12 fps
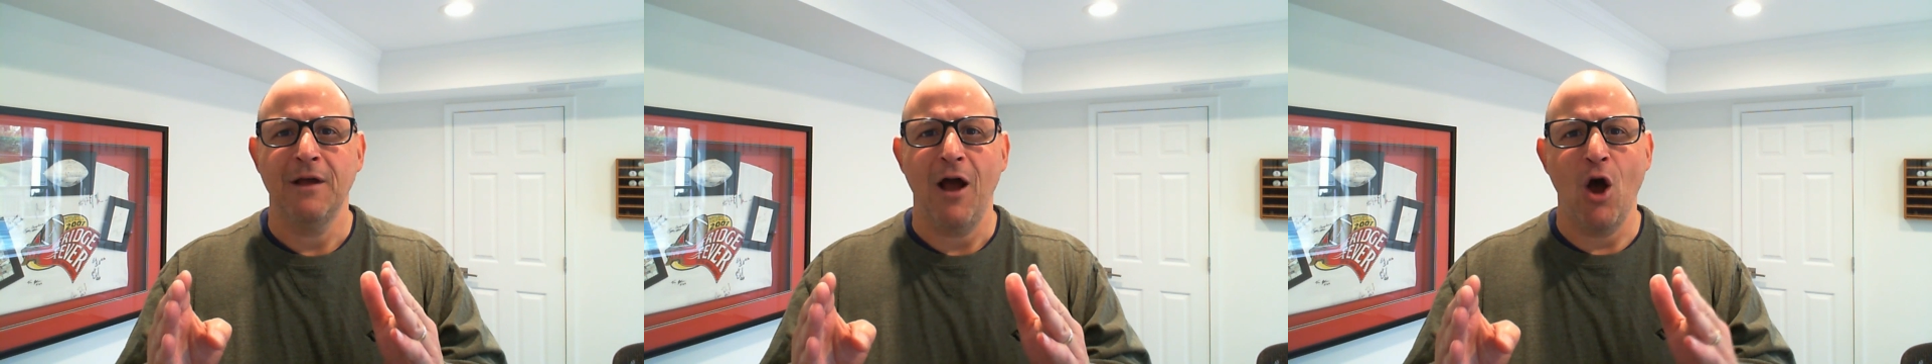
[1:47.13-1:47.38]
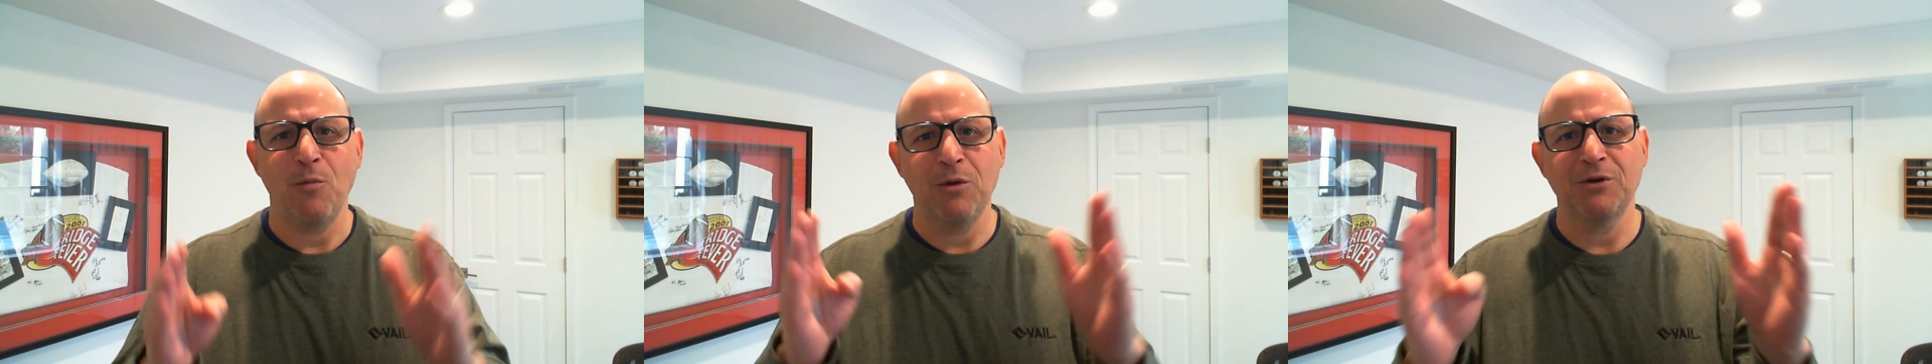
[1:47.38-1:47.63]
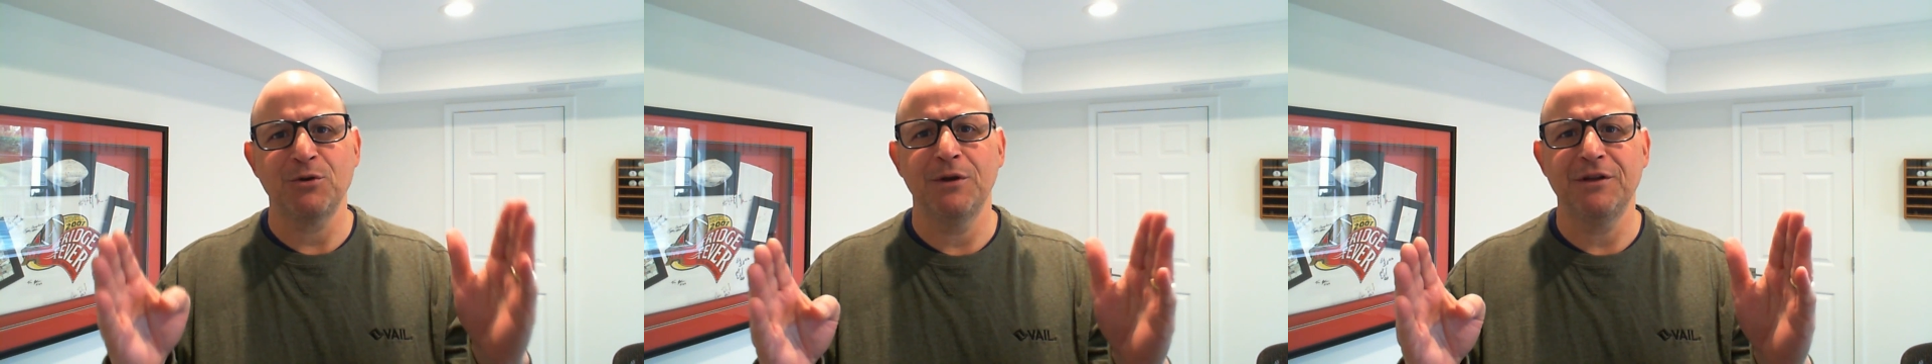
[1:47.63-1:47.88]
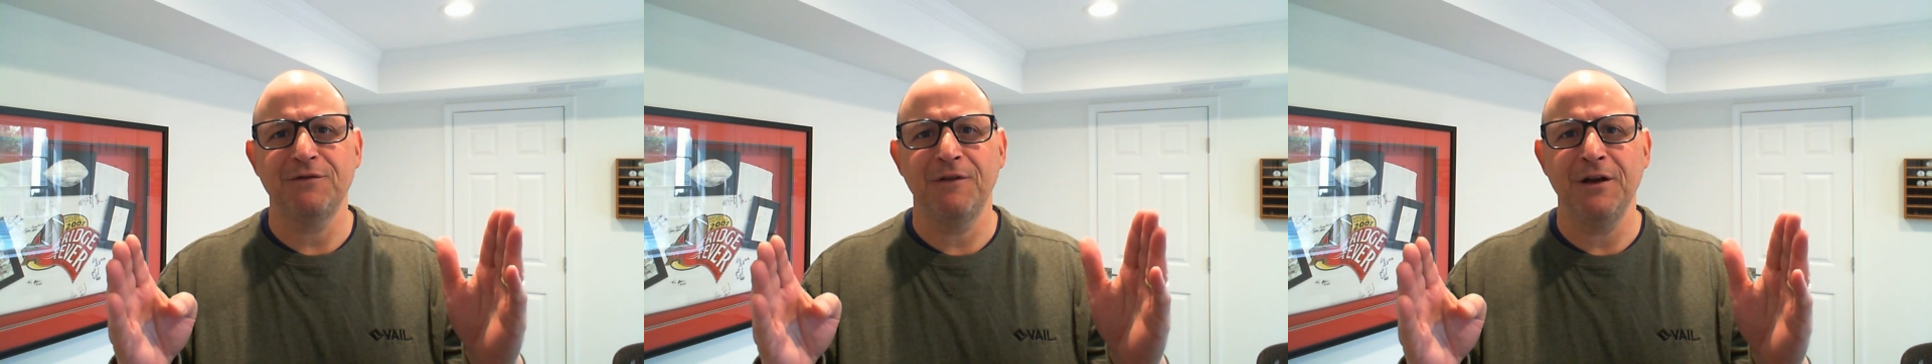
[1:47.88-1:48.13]
I hope you enjoyed
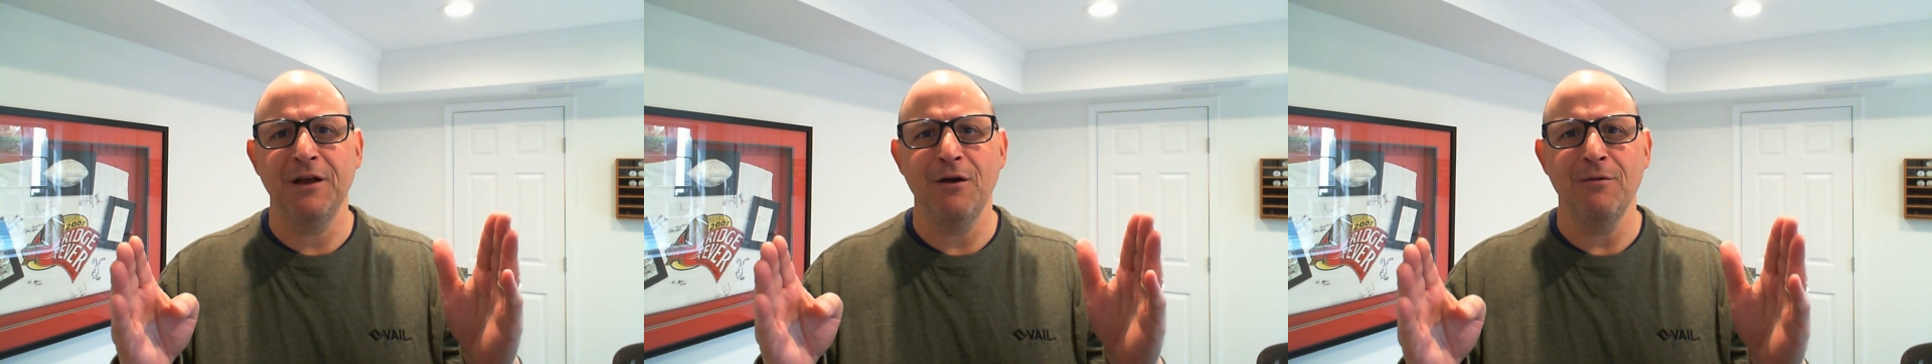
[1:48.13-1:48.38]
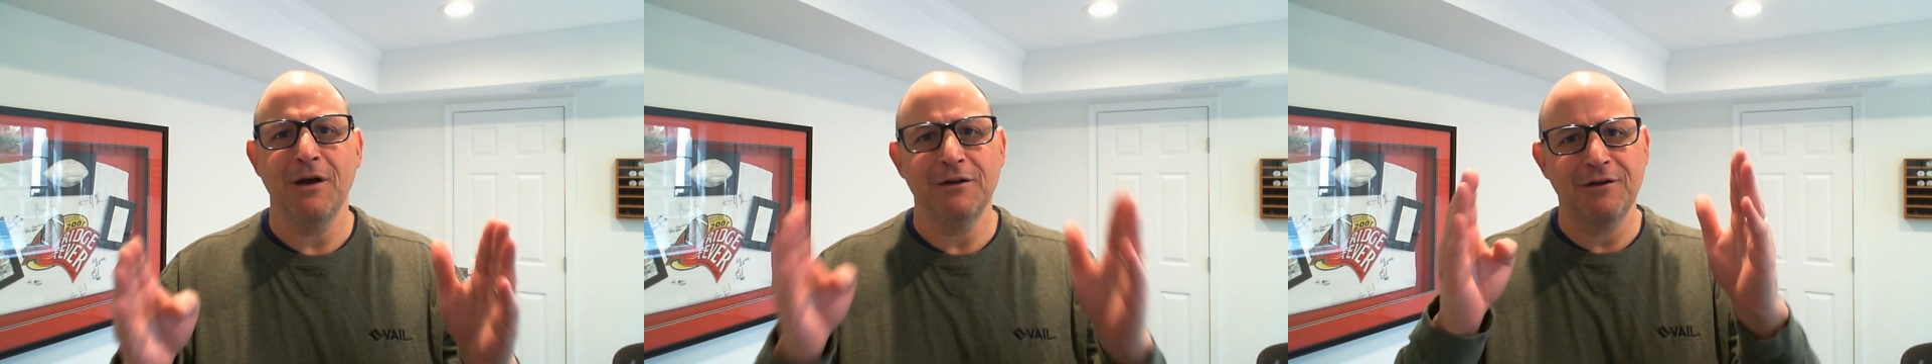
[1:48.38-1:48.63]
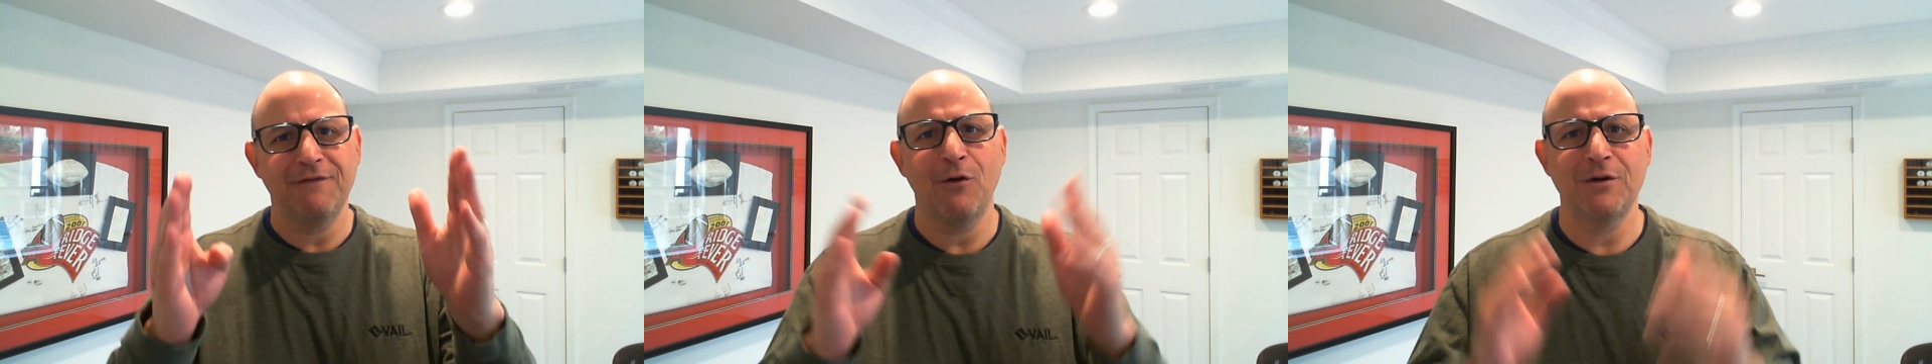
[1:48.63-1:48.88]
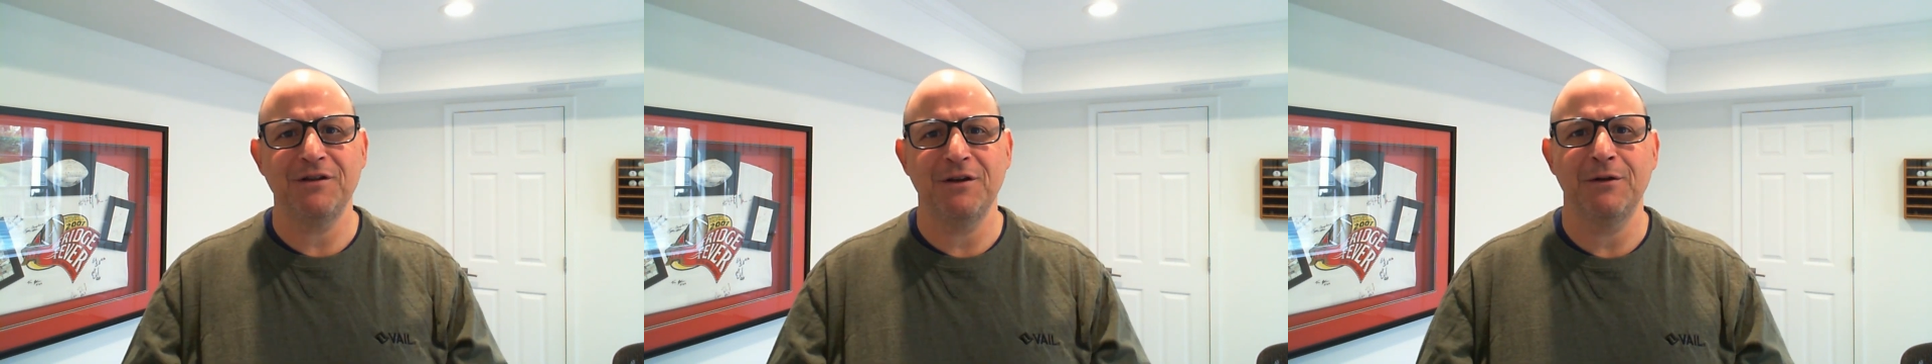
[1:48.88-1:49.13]
this video and look forward
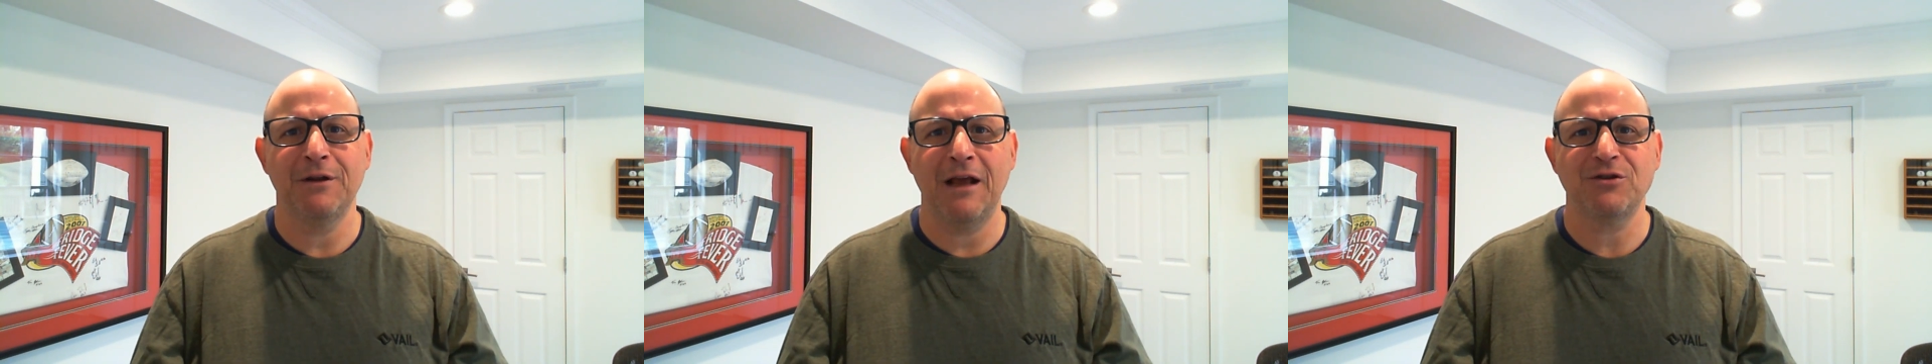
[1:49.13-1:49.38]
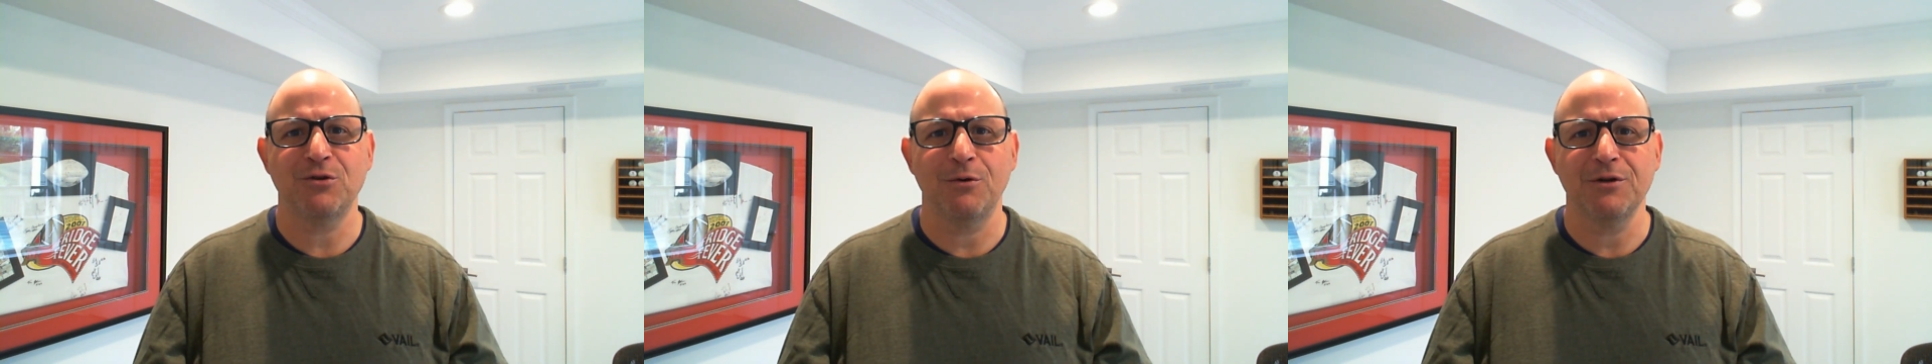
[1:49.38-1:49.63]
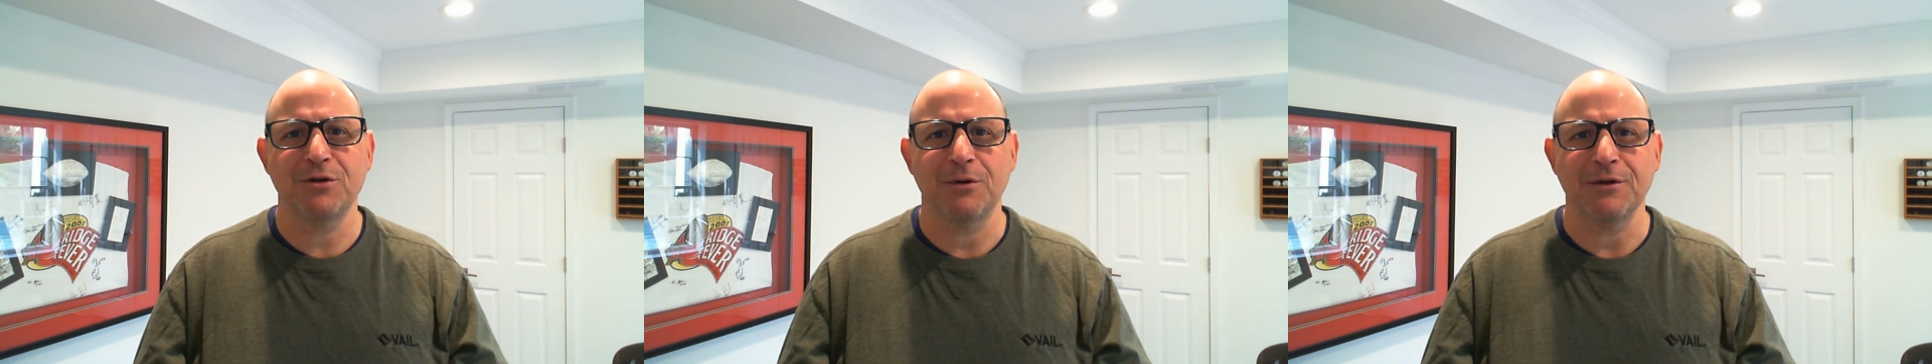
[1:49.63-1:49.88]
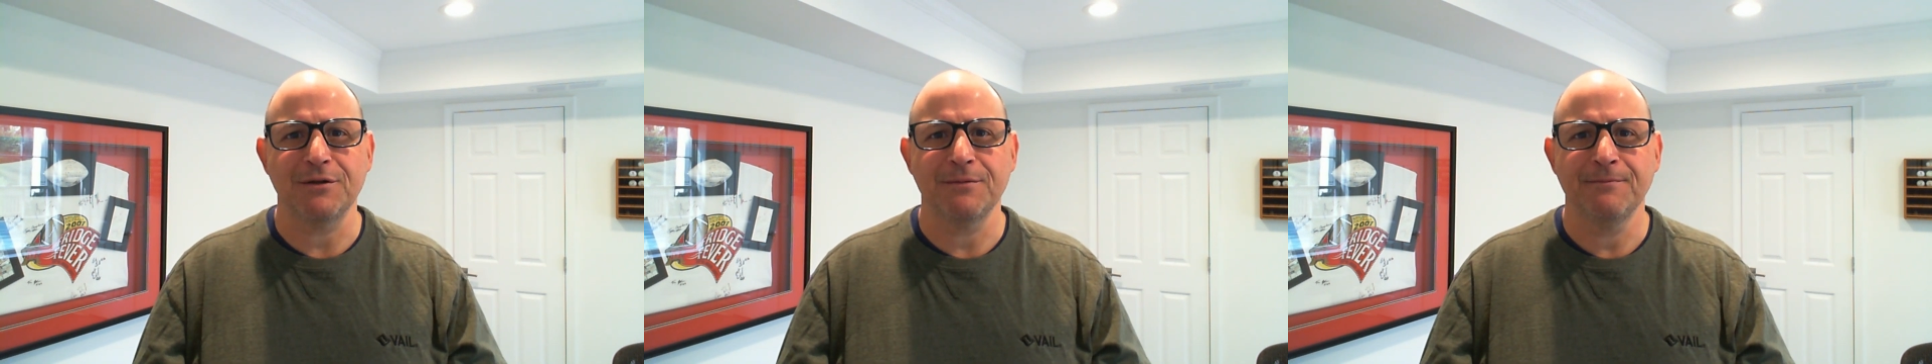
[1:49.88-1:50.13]
to seeing you next Jordan
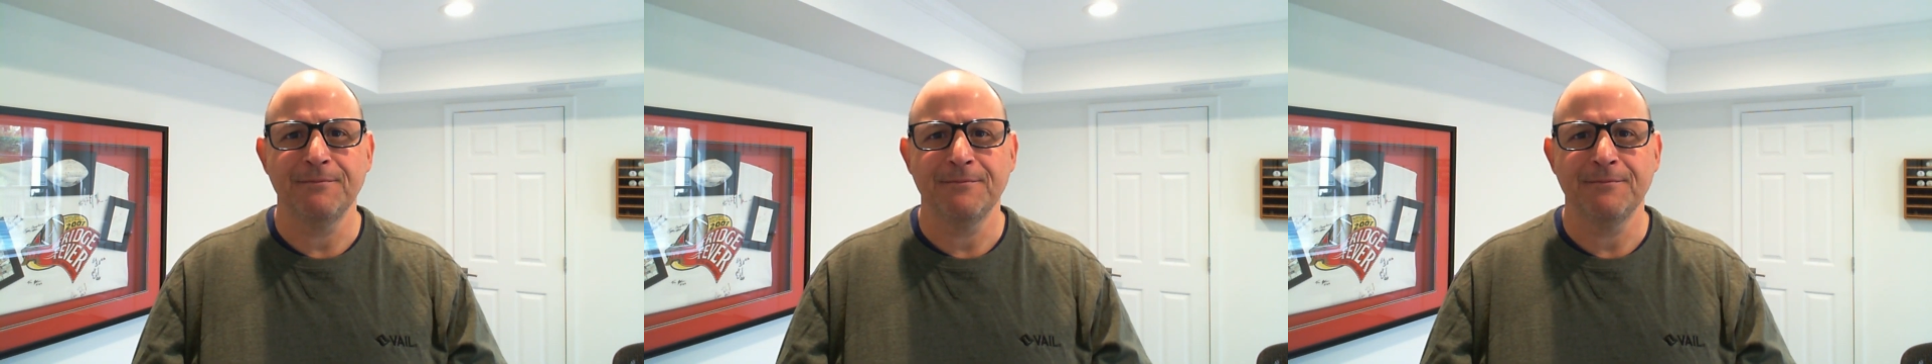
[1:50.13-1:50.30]
Shorts.